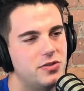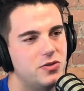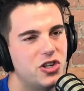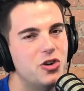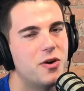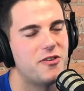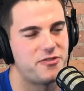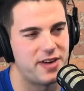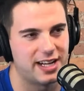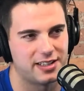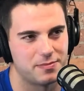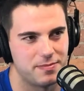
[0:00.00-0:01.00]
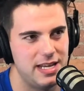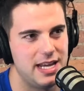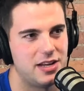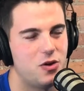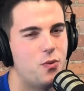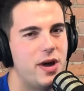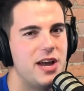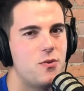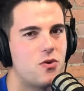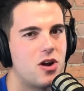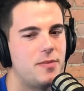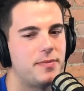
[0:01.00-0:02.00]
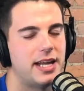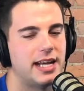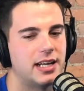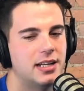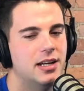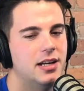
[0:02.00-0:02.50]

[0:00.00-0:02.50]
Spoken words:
to affect me in a way where I'm like,